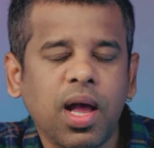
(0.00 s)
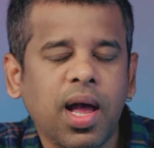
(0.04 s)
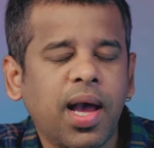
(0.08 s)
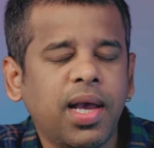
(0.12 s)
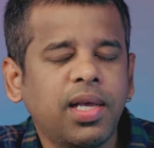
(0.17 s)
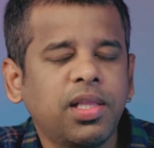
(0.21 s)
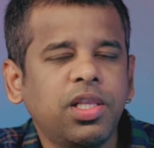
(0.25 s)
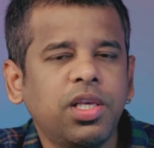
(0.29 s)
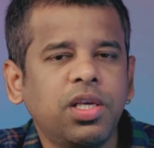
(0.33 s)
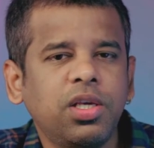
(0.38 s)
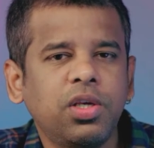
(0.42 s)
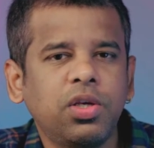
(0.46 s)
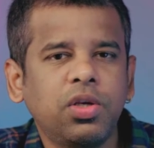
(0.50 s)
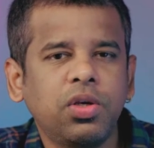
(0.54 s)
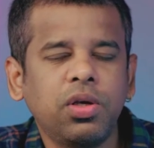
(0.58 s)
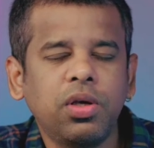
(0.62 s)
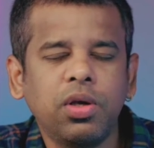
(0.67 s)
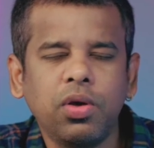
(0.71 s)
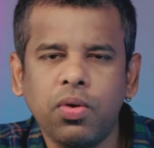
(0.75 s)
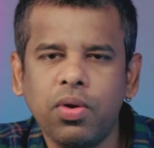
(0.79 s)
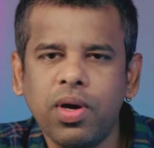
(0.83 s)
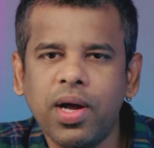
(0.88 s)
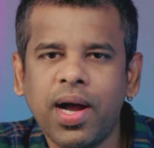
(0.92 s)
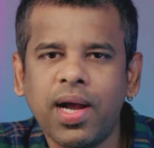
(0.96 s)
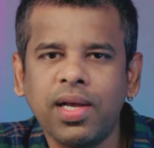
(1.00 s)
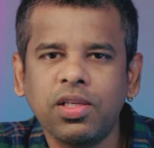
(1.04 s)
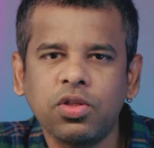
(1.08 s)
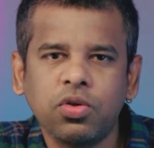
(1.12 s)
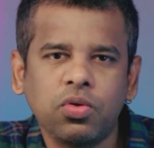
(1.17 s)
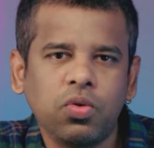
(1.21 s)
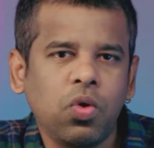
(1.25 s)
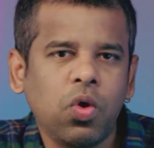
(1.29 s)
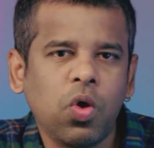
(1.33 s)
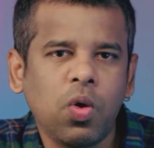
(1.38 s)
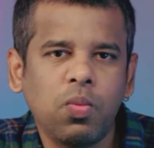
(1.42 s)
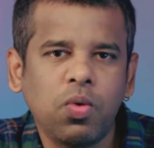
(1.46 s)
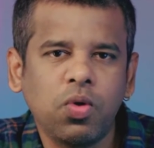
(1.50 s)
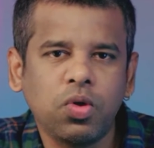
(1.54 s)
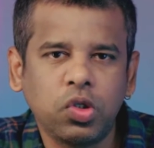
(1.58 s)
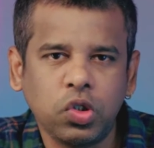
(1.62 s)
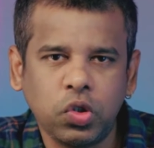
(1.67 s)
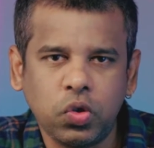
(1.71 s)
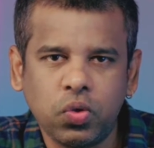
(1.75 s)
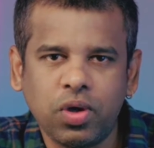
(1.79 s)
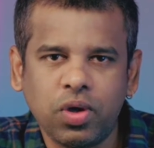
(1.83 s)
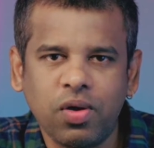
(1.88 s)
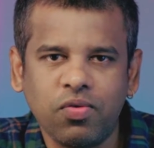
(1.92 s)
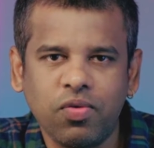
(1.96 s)
I think you guys know about
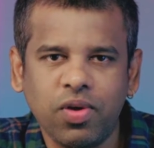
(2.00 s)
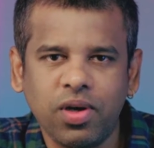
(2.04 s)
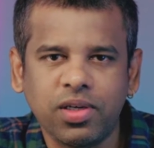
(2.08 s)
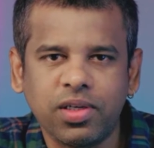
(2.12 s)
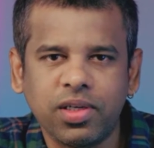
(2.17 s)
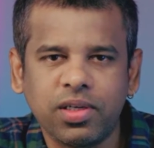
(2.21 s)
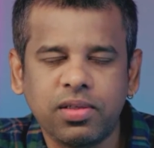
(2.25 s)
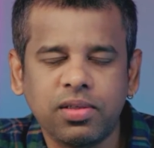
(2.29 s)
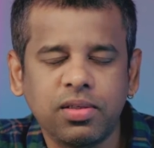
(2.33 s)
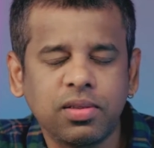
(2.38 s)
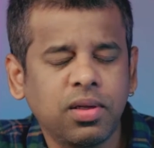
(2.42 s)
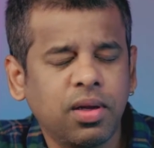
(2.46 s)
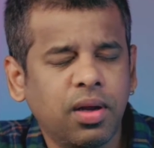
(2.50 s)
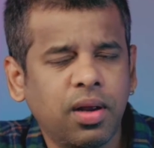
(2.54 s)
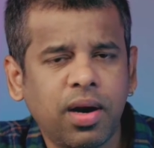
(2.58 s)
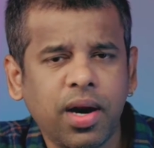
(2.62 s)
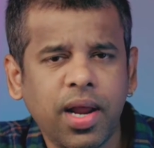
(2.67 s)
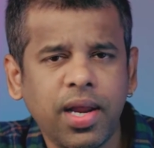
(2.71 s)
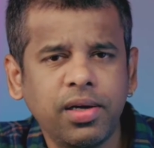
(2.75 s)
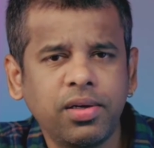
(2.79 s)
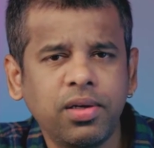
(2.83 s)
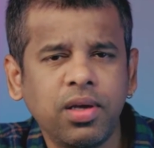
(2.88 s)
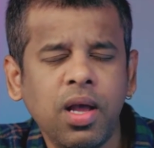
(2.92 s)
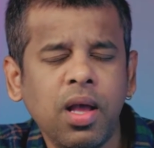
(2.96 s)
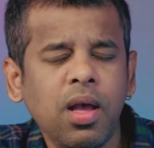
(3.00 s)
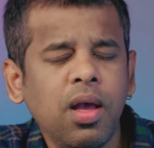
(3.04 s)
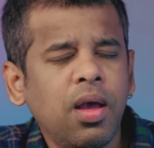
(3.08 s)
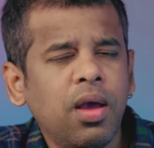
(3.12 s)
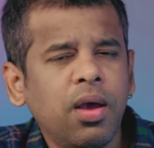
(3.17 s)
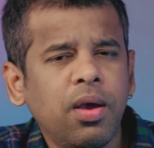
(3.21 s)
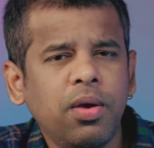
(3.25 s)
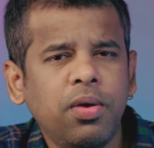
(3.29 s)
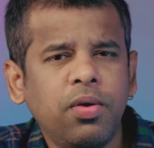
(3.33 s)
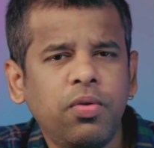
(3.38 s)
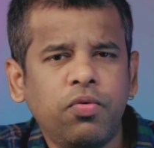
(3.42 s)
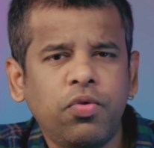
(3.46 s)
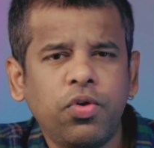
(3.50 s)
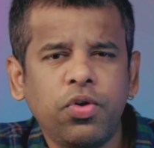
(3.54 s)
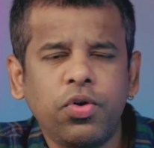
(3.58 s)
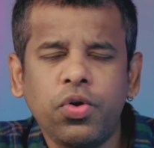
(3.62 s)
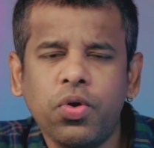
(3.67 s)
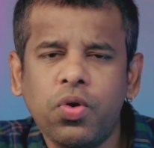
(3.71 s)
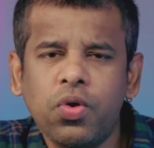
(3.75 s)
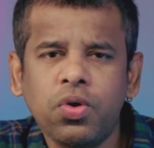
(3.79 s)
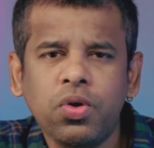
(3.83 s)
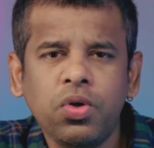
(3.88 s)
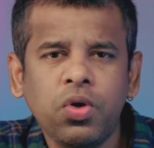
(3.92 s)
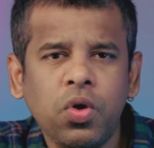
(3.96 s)
neural filters, right? If you
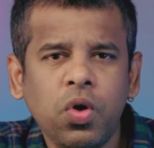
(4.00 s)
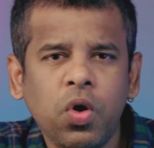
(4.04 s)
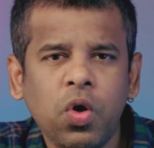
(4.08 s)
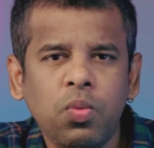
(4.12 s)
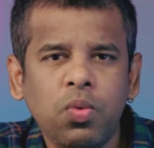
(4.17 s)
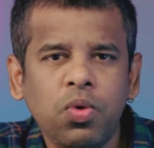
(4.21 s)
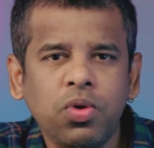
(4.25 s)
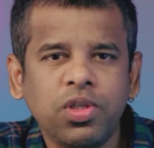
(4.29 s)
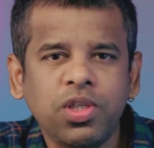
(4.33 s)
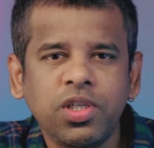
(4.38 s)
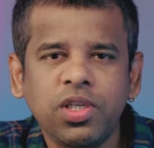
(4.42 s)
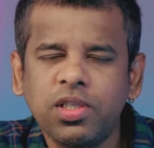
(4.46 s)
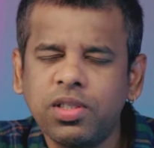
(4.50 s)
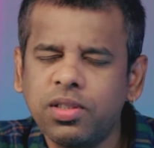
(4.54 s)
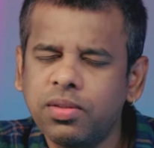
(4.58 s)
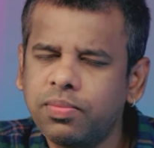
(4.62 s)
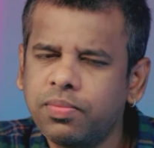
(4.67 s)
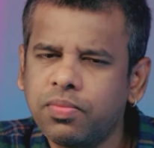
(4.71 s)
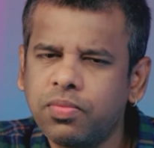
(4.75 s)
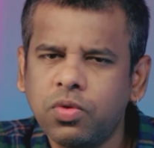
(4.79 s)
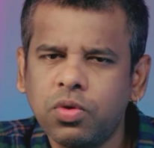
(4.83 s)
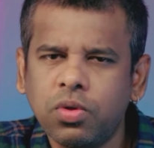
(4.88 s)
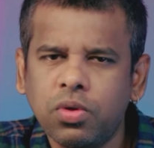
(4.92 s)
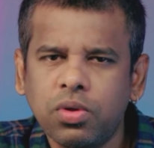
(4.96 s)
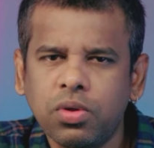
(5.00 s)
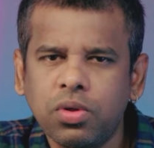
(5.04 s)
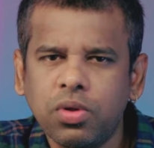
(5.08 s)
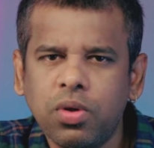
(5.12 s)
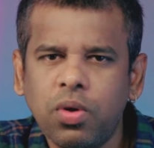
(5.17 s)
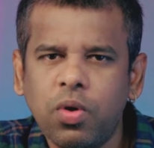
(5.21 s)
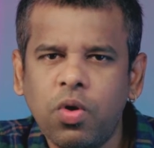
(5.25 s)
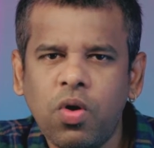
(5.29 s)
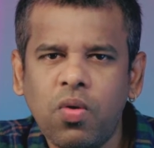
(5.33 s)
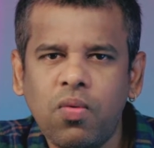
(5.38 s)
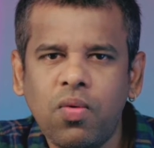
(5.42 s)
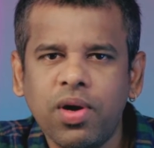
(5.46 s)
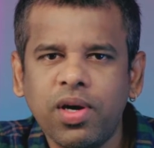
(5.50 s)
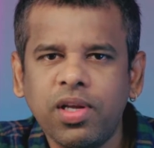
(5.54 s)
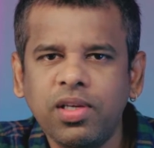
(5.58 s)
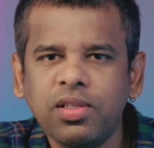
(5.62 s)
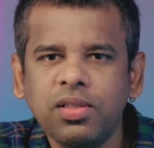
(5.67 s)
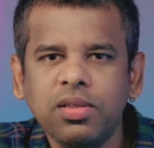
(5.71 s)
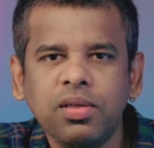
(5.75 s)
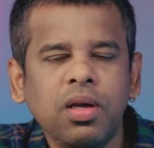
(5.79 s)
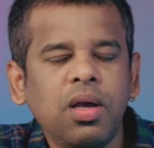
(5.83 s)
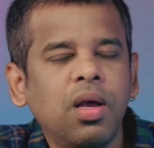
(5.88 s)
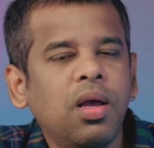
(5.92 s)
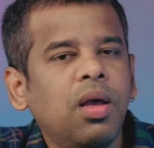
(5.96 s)
don't know about it, no
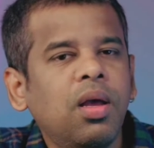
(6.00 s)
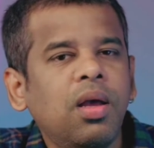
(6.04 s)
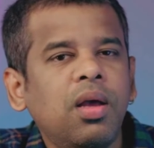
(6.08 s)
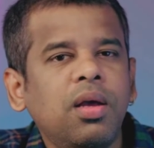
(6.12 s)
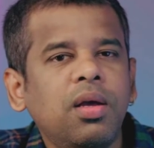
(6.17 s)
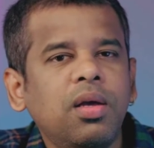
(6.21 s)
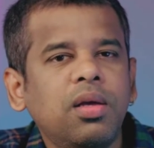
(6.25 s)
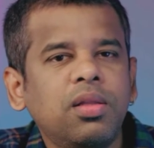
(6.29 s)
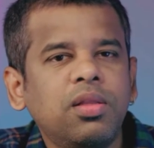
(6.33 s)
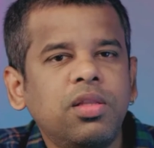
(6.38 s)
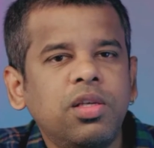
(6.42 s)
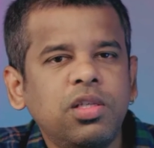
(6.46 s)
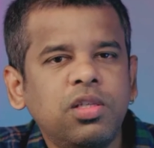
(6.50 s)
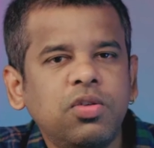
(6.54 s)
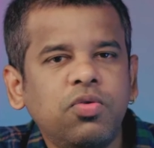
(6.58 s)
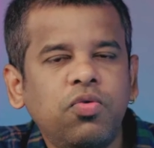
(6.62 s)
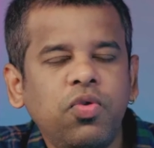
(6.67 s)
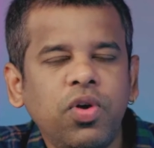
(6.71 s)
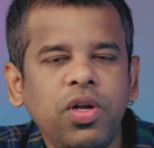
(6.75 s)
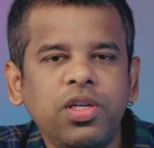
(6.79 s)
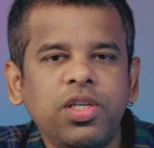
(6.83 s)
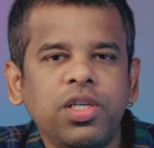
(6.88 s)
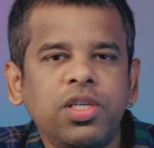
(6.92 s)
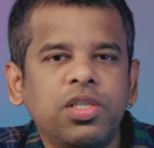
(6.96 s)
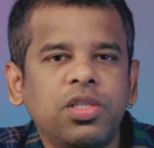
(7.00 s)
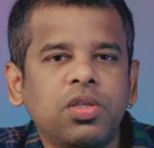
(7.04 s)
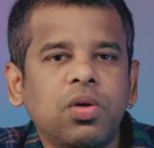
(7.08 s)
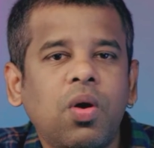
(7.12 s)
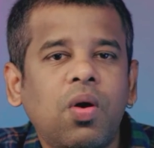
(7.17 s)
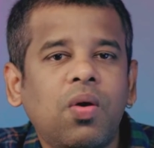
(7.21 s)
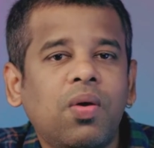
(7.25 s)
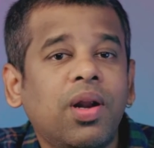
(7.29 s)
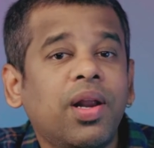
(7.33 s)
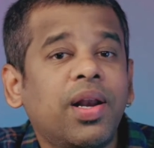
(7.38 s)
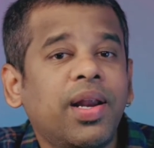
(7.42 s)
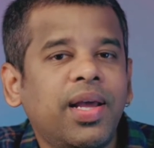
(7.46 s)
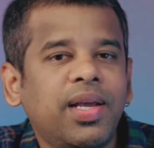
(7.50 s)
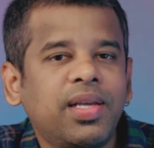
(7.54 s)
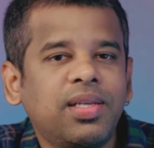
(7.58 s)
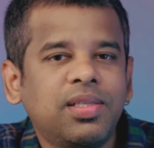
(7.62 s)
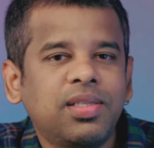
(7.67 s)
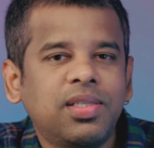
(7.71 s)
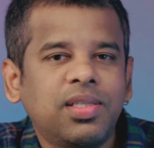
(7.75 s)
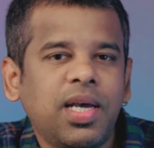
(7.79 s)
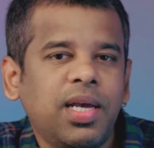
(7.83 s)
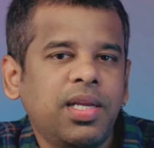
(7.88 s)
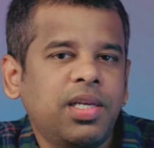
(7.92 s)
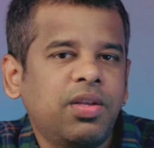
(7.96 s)
worries. These filters are an
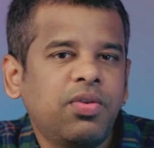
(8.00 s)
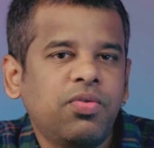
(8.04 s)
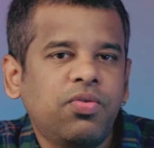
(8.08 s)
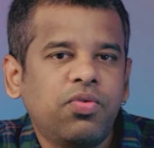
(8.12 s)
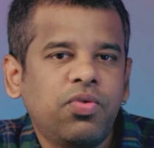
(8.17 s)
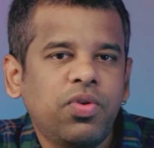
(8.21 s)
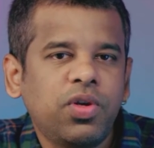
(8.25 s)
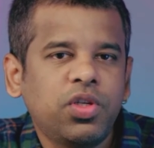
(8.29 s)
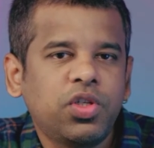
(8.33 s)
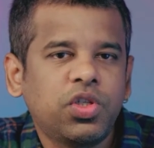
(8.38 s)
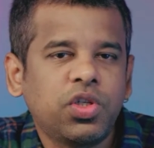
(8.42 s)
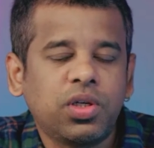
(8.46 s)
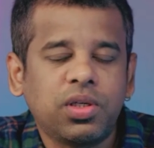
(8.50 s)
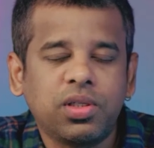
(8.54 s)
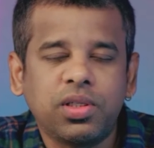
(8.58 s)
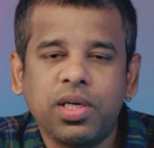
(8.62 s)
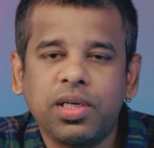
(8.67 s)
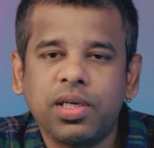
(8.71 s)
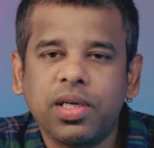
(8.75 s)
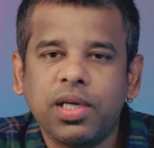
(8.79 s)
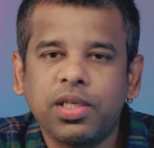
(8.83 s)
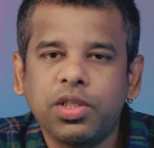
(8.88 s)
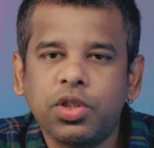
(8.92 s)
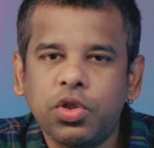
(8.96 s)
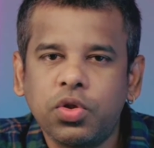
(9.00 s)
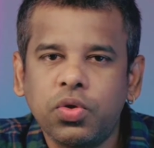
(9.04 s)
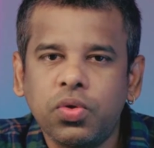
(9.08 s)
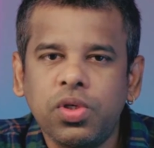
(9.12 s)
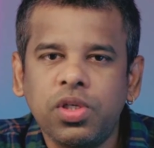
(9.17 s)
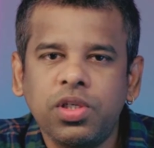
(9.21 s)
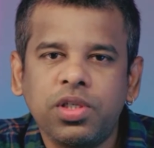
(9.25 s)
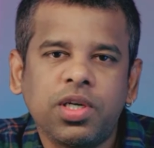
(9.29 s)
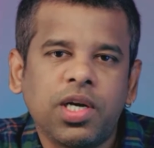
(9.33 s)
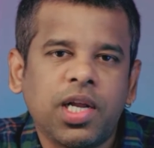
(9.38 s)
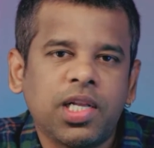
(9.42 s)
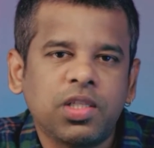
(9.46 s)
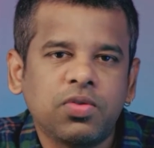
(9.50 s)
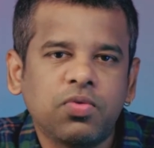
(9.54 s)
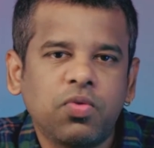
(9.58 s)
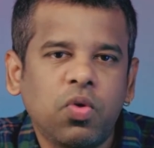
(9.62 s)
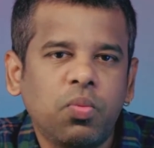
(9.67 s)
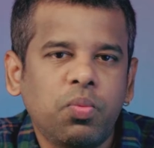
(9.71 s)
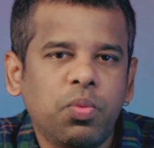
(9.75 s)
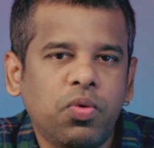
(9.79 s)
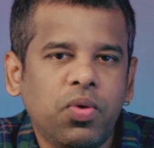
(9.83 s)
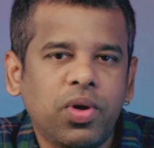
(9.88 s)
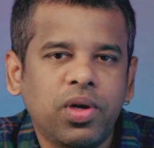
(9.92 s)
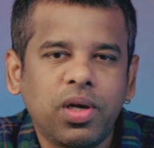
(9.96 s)
exciting feature that can truly
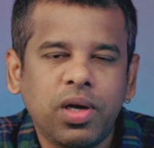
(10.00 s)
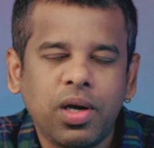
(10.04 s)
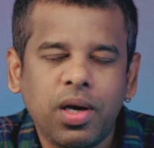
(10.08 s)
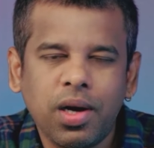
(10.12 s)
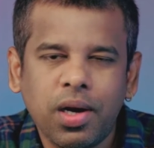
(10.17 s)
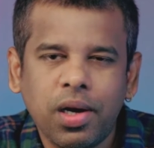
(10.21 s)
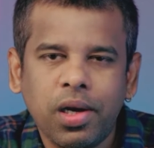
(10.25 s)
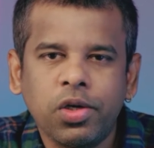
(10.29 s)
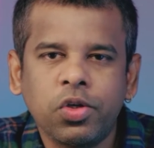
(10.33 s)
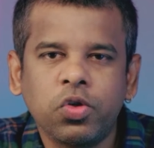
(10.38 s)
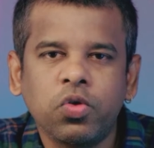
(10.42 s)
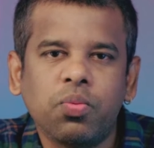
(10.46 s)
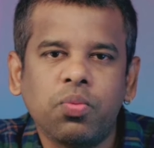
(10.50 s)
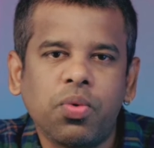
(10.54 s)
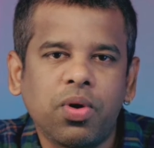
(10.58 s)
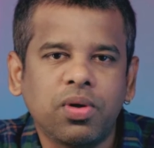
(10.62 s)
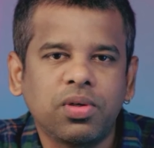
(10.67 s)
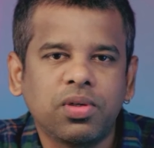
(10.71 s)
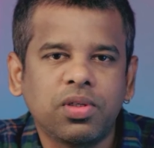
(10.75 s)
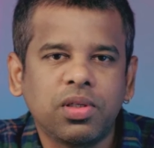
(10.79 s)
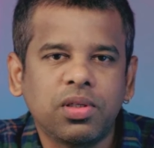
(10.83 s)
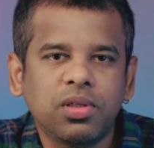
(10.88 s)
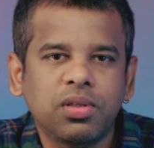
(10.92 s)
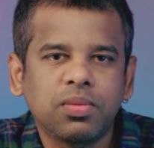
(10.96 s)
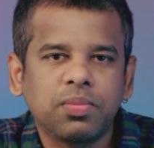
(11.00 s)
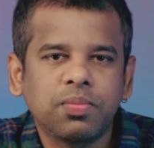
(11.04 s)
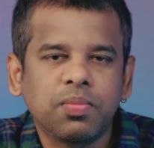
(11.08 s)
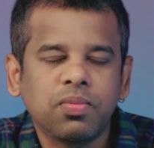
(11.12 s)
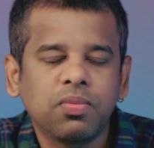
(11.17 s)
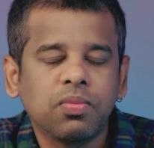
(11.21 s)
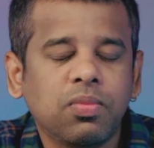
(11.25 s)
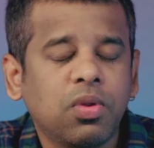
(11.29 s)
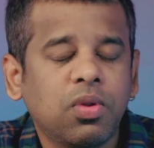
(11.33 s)
transform your creative process.